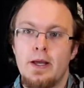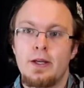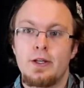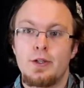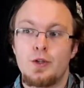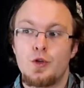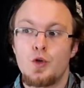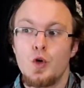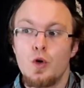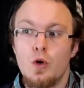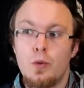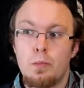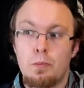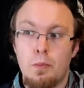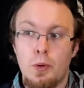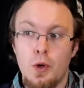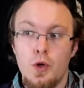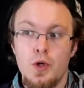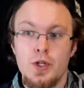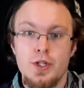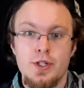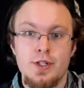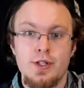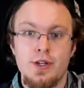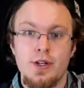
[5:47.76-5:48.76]
your
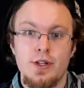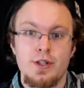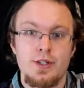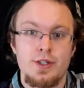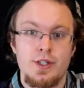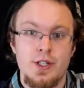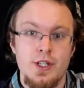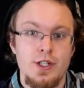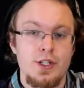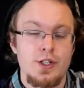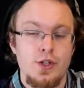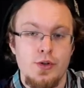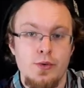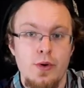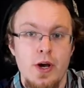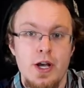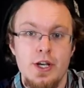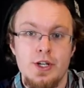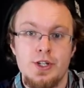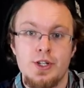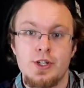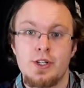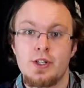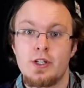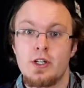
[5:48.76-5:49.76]
personal
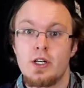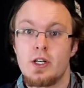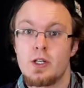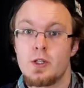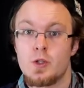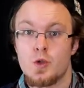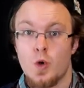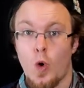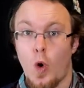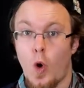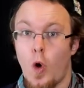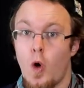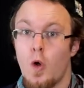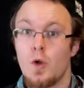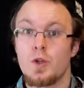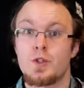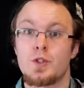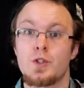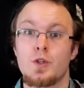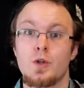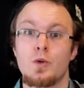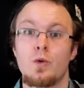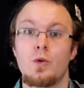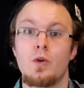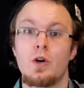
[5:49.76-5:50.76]
situation is
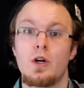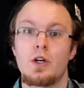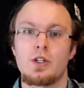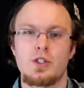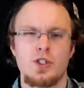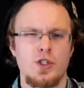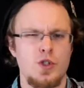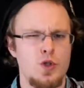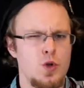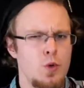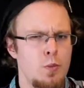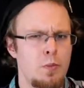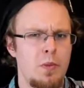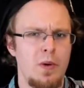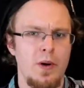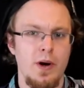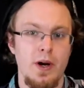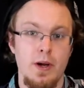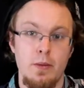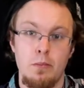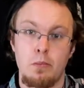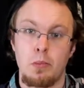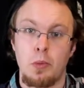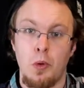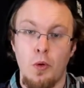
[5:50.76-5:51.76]
also a super
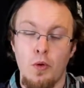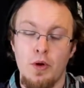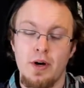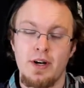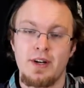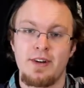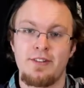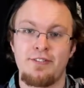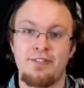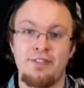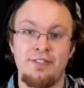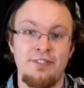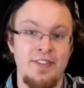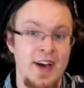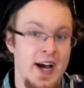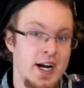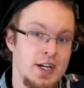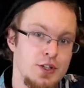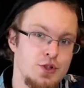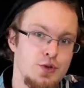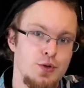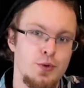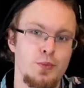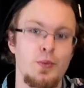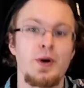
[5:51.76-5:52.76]
important
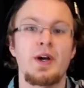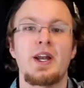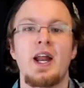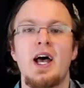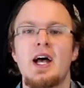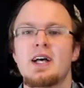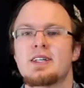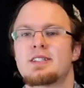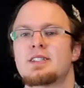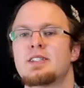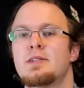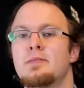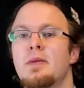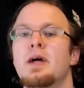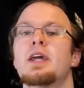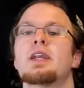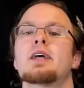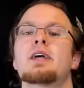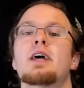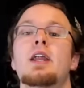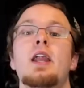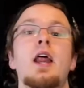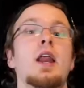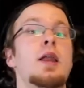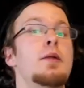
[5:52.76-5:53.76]
factor when
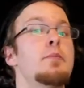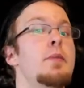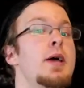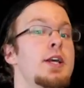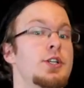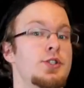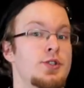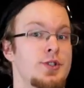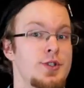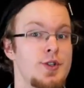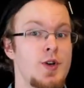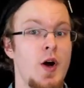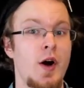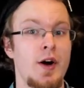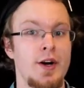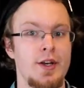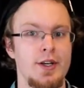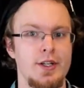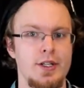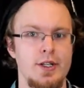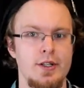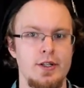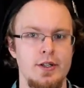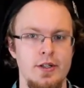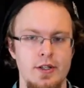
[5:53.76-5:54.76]
estimating an animation
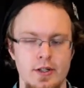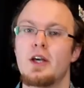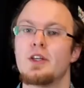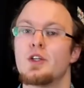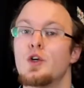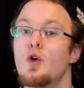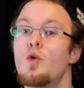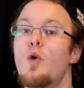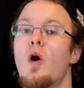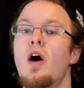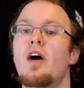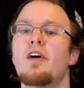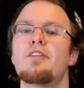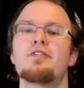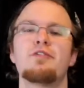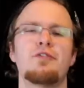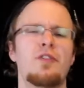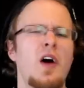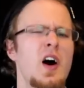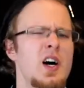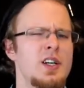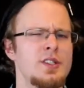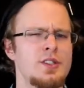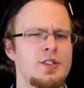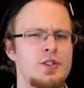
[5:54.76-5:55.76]
target. You are
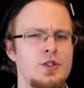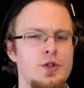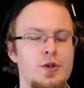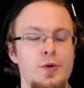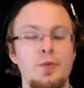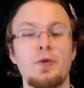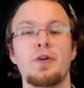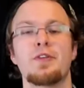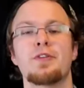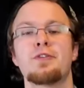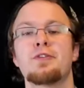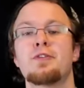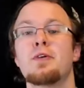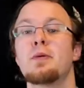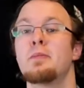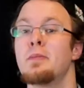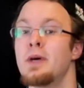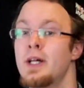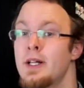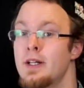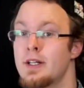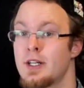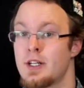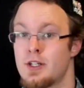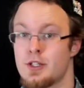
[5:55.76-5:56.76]
faster with
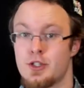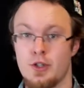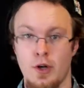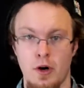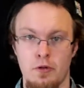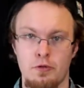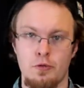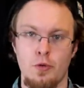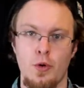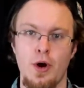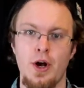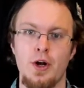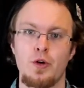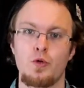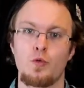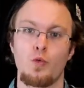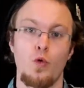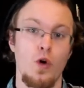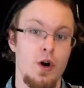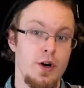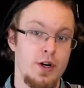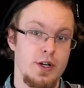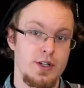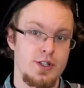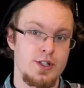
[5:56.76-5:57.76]
familiar software and
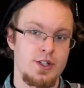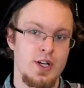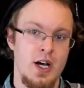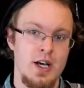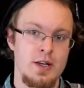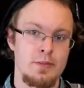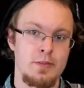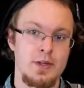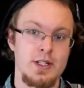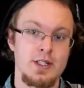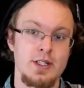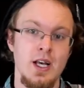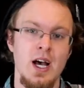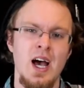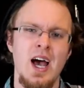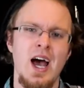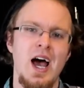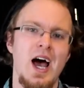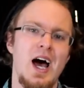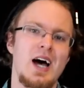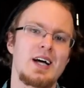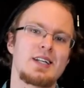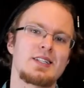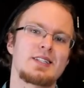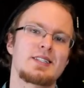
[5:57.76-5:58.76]
work assignments
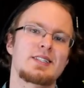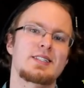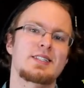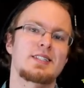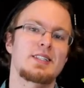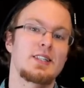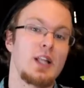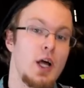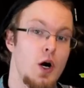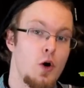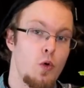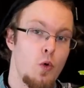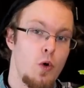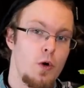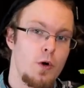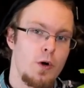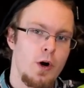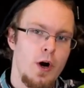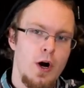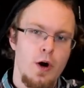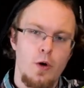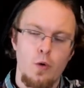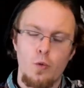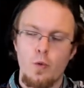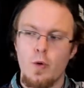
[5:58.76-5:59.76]
and slower
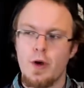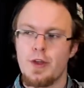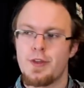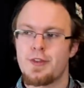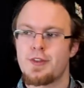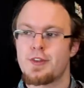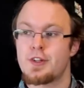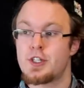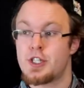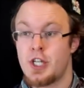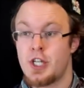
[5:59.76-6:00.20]
with